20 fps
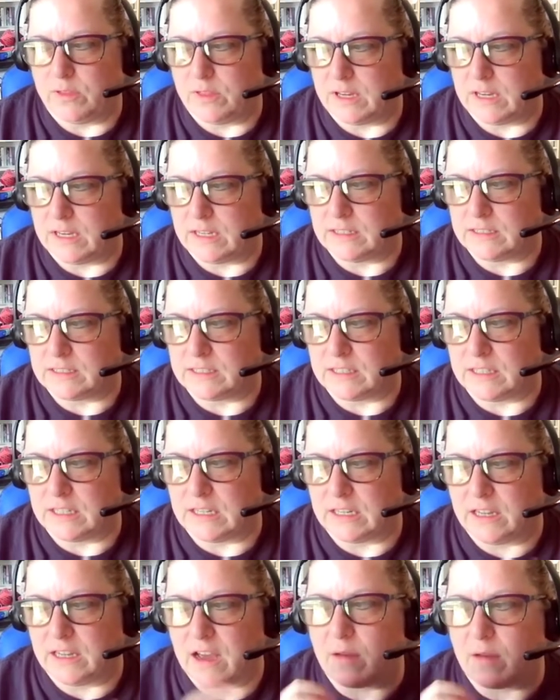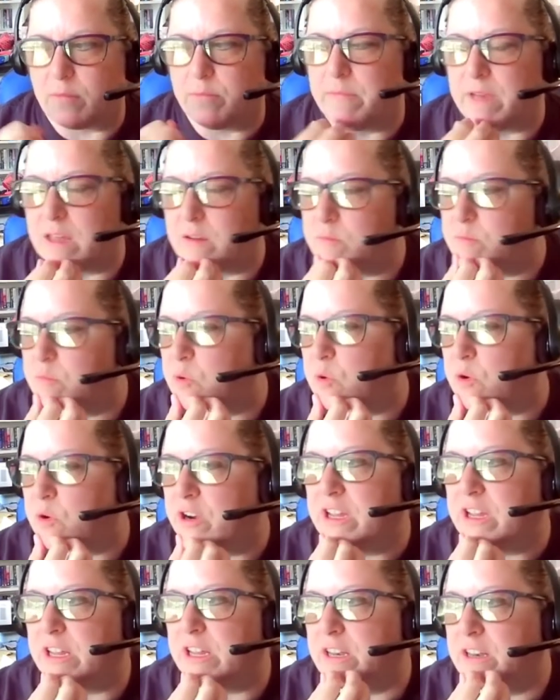things that got med
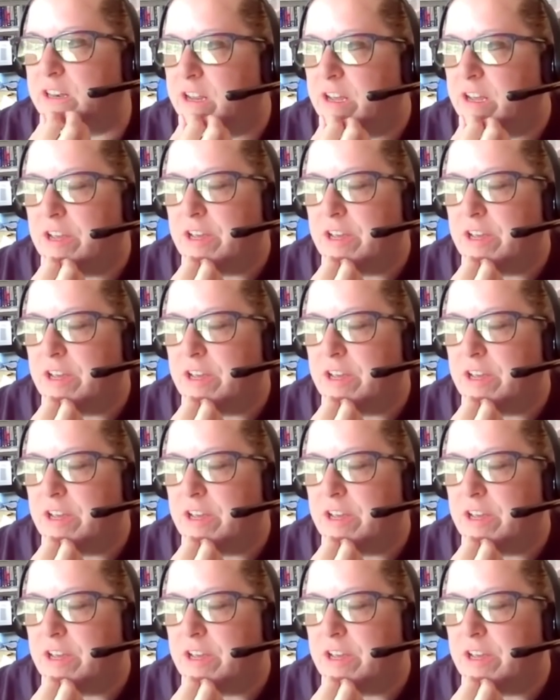boarded.